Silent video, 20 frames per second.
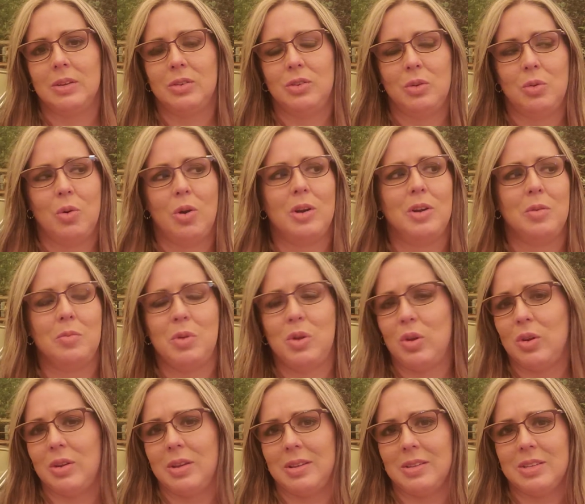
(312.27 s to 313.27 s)
to our
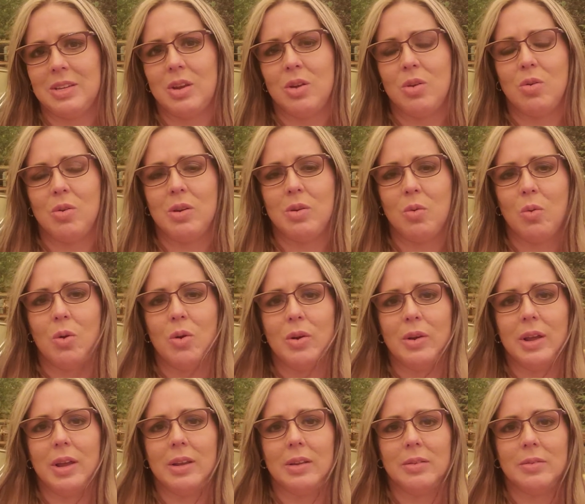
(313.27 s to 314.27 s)
communities here in
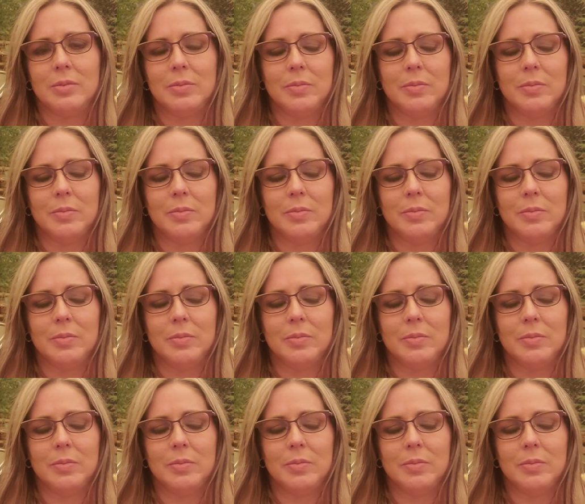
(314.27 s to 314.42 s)
Oregon.